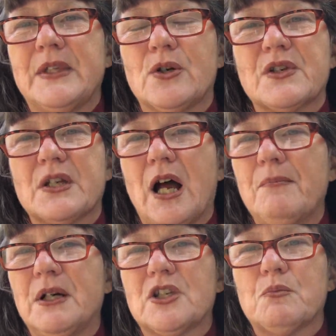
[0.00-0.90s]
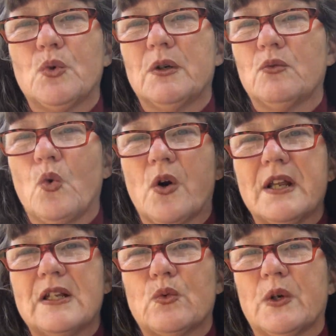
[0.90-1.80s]
There's not much more
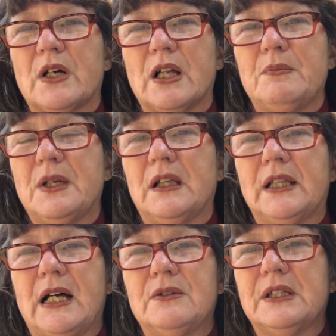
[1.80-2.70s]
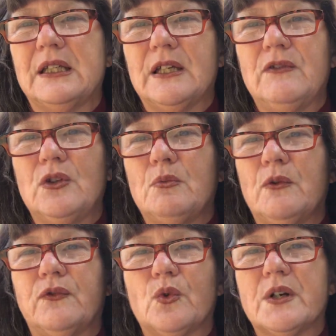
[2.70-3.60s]
warnings we're going to be allowed to give you
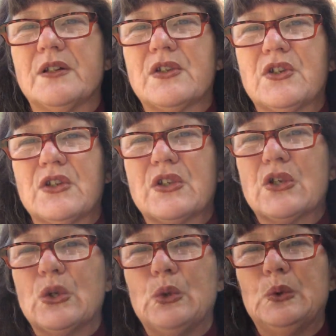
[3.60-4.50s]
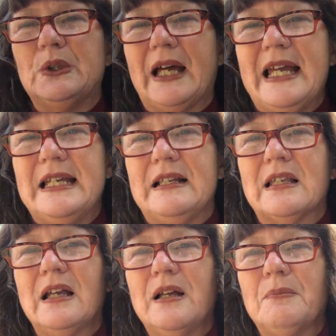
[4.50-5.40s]
before it's just too
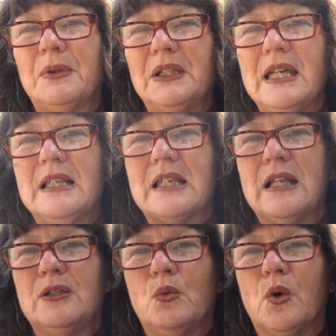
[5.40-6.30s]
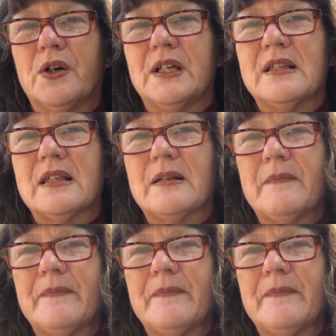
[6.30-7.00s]
late. Please heed the warnings.